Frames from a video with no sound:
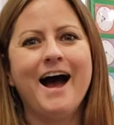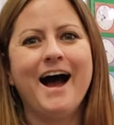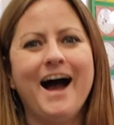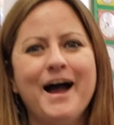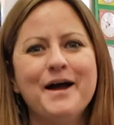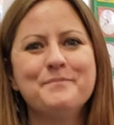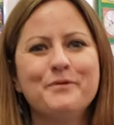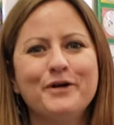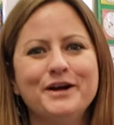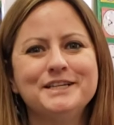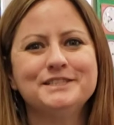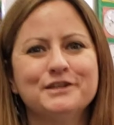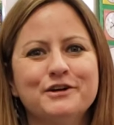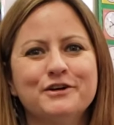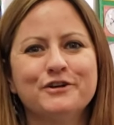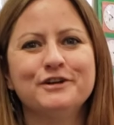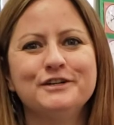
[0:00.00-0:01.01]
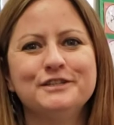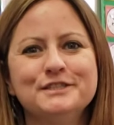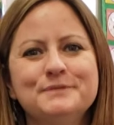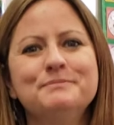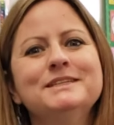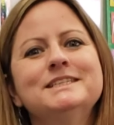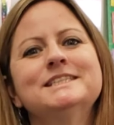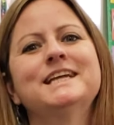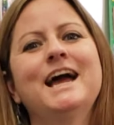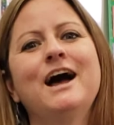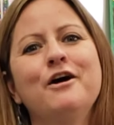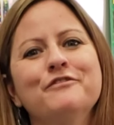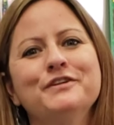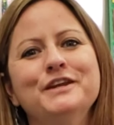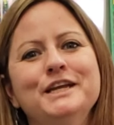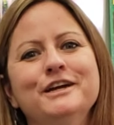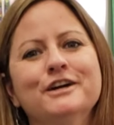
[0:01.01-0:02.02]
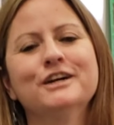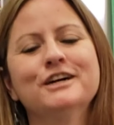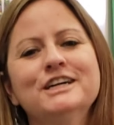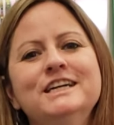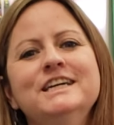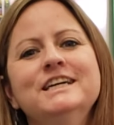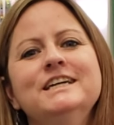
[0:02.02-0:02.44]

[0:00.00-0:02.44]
Hi boys and girls, Miss Galvin here.